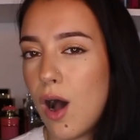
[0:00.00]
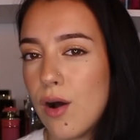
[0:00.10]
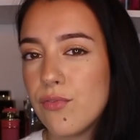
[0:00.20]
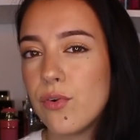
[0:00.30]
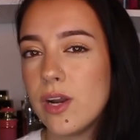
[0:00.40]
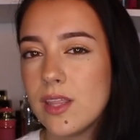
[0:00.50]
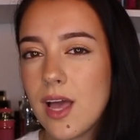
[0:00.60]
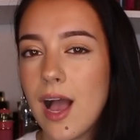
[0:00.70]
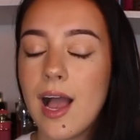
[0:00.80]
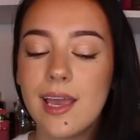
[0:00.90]
offering
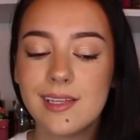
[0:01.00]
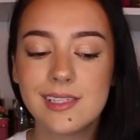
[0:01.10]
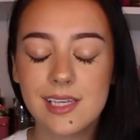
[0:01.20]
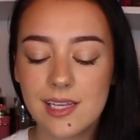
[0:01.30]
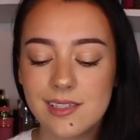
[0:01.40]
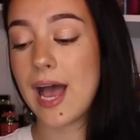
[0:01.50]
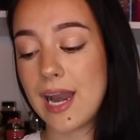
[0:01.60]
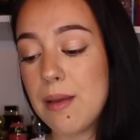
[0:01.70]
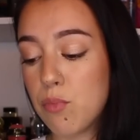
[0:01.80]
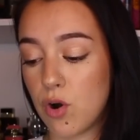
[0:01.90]
that high-end scent
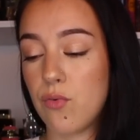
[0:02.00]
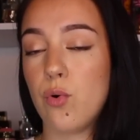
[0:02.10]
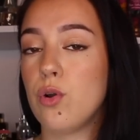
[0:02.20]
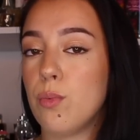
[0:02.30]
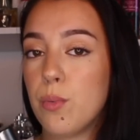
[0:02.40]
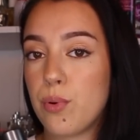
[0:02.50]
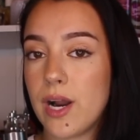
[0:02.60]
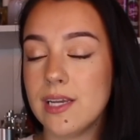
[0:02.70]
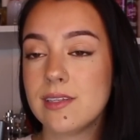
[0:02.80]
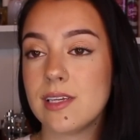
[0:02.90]
at a more affordable
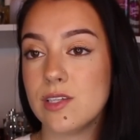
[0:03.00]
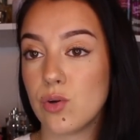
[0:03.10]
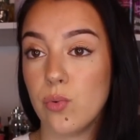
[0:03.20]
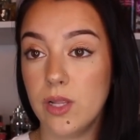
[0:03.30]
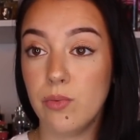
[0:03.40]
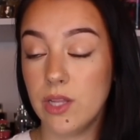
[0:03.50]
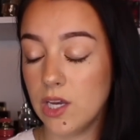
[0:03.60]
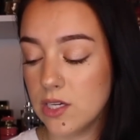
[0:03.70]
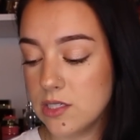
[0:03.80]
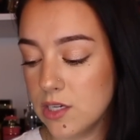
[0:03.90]
price is a really, really
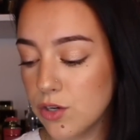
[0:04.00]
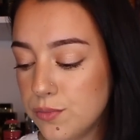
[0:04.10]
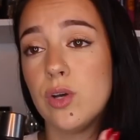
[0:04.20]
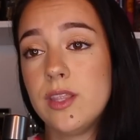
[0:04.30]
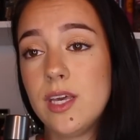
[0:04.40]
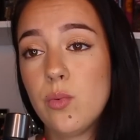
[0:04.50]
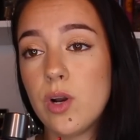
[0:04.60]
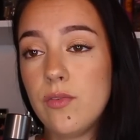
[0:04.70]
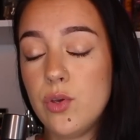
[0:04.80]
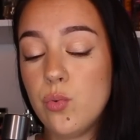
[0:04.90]
good deal. So I think
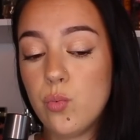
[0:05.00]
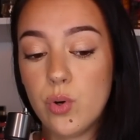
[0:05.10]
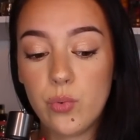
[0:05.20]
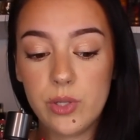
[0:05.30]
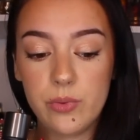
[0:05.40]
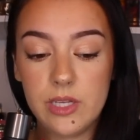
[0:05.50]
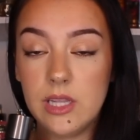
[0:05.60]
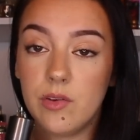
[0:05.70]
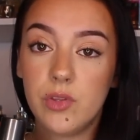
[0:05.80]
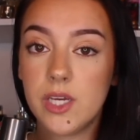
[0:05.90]
one of you will really, really
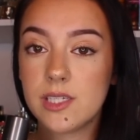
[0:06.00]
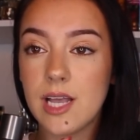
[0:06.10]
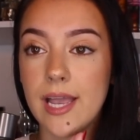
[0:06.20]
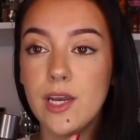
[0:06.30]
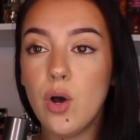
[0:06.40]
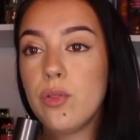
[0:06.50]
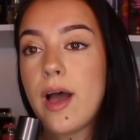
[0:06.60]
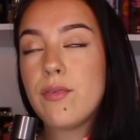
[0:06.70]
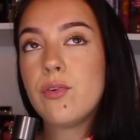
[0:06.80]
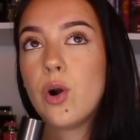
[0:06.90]
love this. I know
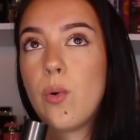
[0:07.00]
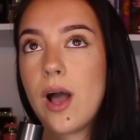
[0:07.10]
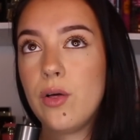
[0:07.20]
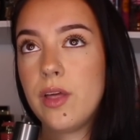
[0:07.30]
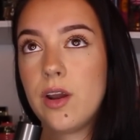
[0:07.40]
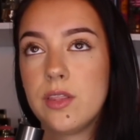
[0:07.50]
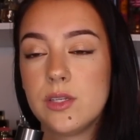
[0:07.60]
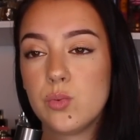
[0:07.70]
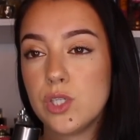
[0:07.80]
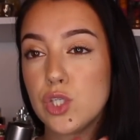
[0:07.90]
that for a while there,
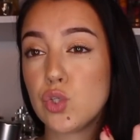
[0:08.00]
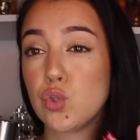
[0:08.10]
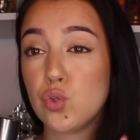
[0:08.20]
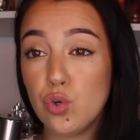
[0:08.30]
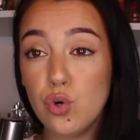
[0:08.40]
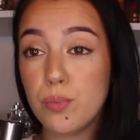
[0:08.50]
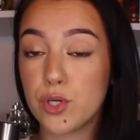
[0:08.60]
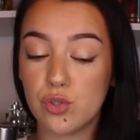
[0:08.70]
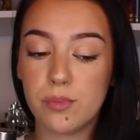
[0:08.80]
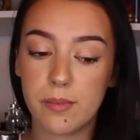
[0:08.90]
this was
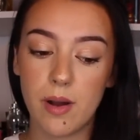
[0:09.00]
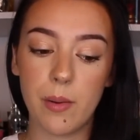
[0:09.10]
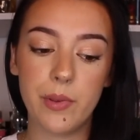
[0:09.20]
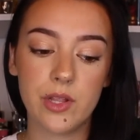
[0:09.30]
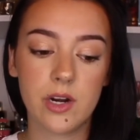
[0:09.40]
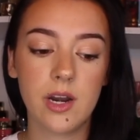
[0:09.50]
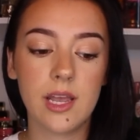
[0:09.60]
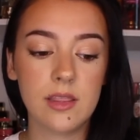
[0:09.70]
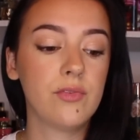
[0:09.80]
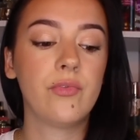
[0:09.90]
super, super popular
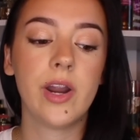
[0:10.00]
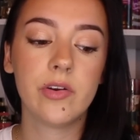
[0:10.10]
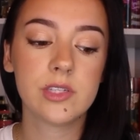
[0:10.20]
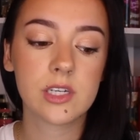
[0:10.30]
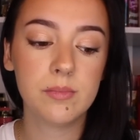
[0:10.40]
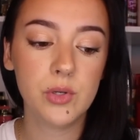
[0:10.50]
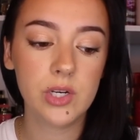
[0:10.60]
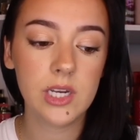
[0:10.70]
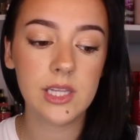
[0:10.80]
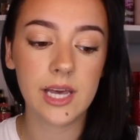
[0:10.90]
in the fragrance
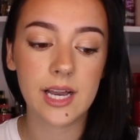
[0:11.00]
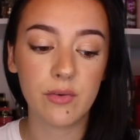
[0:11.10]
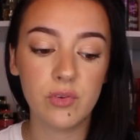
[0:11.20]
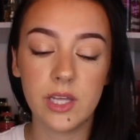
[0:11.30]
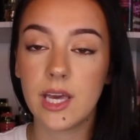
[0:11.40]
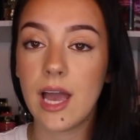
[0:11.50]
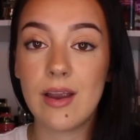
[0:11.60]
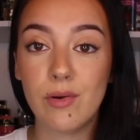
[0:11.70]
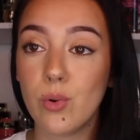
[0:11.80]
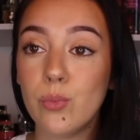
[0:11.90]
community. Like I feel like
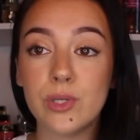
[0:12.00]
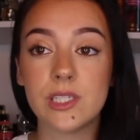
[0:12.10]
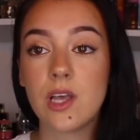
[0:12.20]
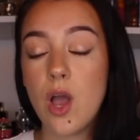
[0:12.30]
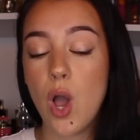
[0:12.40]
everyone was